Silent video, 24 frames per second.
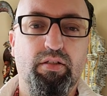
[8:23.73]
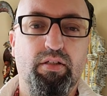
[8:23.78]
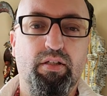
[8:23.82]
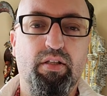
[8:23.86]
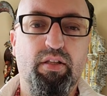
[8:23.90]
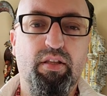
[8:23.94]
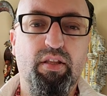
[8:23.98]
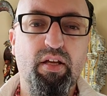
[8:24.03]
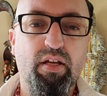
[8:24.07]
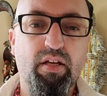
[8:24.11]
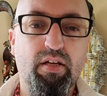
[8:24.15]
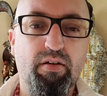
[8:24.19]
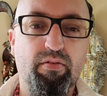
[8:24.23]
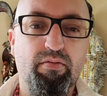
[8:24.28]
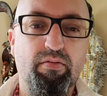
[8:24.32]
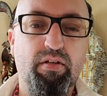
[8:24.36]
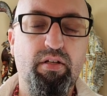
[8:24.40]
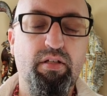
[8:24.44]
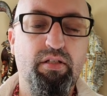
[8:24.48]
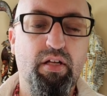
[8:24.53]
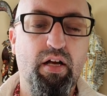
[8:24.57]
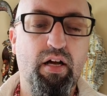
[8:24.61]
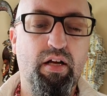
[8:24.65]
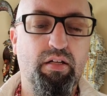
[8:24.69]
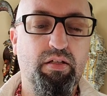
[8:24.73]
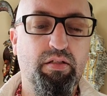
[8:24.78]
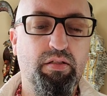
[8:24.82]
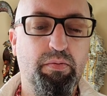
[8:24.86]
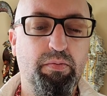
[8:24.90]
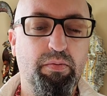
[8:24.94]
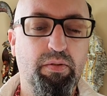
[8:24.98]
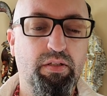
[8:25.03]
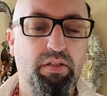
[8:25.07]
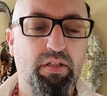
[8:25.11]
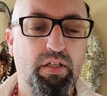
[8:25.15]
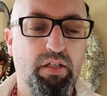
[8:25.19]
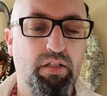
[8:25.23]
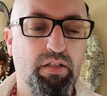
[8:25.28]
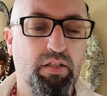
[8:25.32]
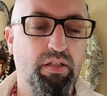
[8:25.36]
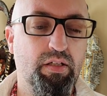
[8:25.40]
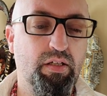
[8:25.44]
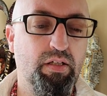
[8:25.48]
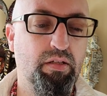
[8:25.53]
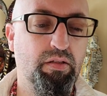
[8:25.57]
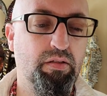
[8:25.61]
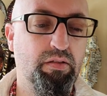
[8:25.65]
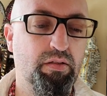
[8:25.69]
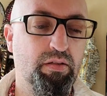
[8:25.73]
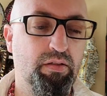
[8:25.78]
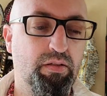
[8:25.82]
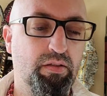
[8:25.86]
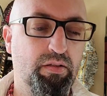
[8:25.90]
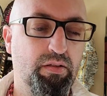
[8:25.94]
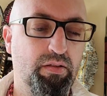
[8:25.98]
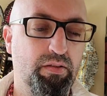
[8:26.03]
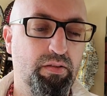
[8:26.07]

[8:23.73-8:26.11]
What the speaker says: Think of these talismans as an elder.